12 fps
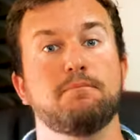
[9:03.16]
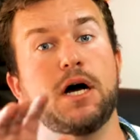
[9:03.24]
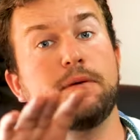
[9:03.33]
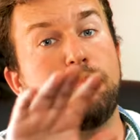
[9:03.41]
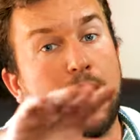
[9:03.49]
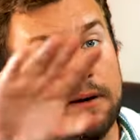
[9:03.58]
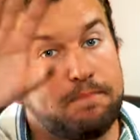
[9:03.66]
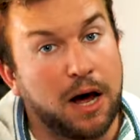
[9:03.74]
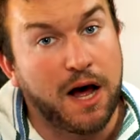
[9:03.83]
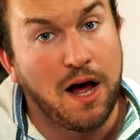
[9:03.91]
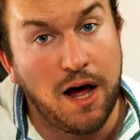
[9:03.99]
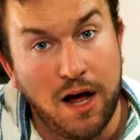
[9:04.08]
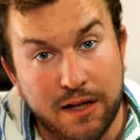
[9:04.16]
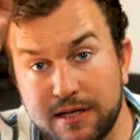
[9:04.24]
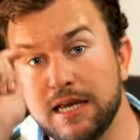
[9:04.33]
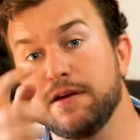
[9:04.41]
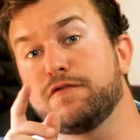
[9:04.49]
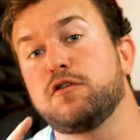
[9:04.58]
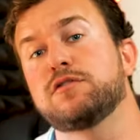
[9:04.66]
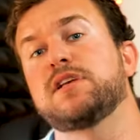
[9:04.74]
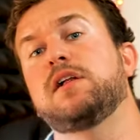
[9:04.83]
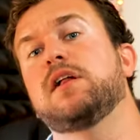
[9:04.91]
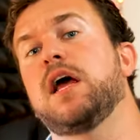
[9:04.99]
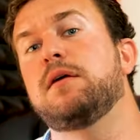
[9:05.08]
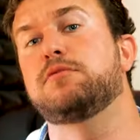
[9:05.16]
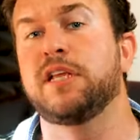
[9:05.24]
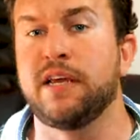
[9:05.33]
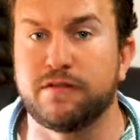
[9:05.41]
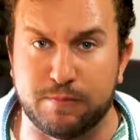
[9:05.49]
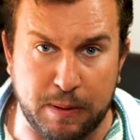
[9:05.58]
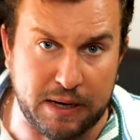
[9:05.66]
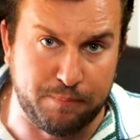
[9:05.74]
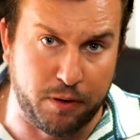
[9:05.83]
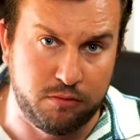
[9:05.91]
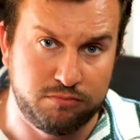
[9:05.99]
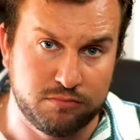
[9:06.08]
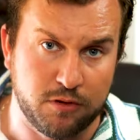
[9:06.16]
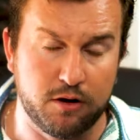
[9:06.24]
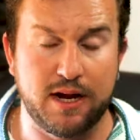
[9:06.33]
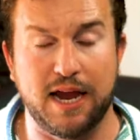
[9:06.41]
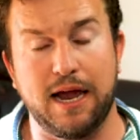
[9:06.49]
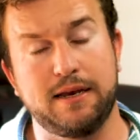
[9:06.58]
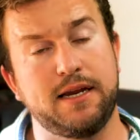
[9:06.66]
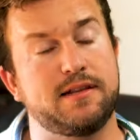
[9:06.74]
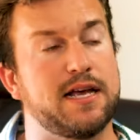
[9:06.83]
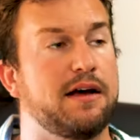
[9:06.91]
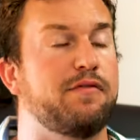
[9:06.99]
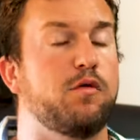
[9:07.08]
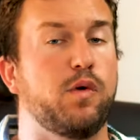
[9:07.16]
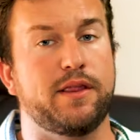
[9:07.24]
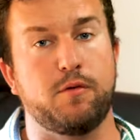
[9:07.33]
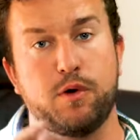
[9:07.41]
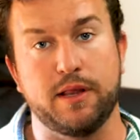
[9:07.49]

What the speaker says: But, if Gonçalo Ramos leaves people, okay, I need to have a with and